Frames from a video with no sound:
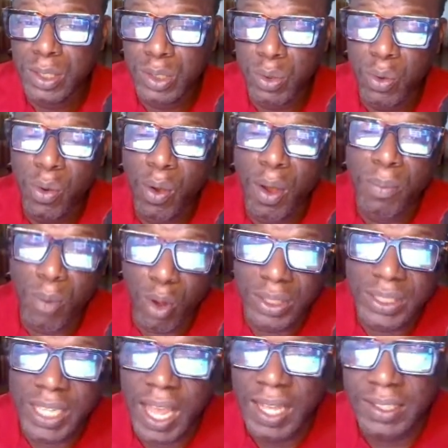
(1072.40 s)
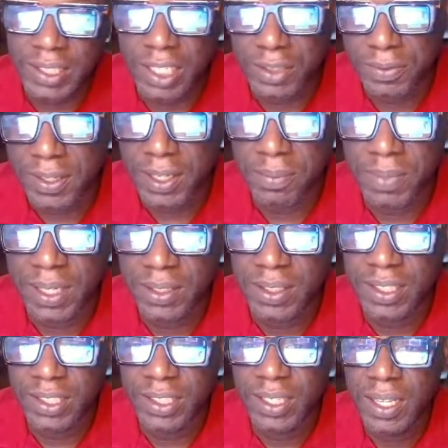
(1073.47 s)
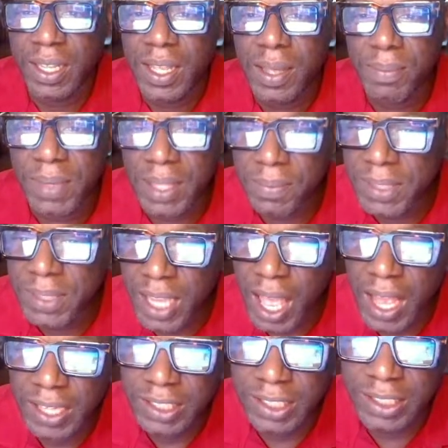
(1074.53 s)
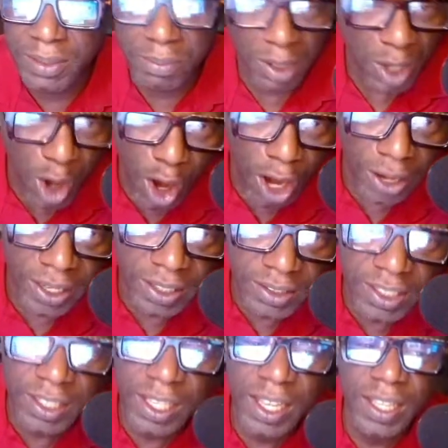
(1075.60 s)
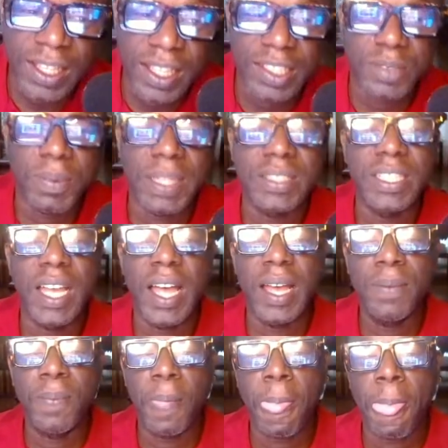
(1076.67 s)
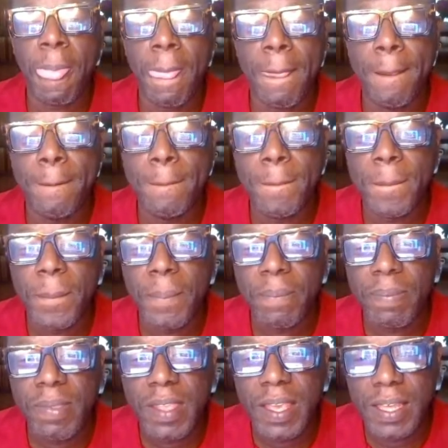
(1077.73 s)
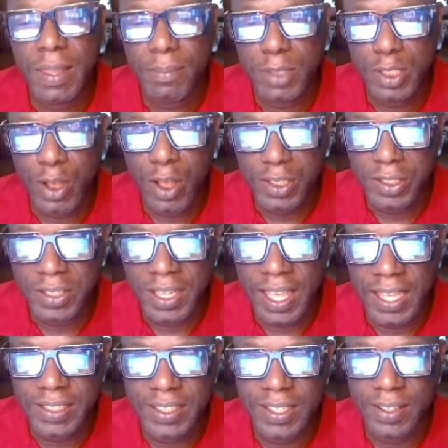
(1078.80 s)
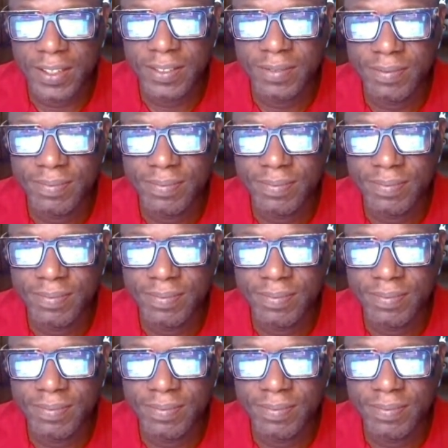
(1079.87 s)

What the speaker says: to a multi six figure business. My name is Haji Bakari Sheila. It's my time, and I'm gonna talk to you guys later.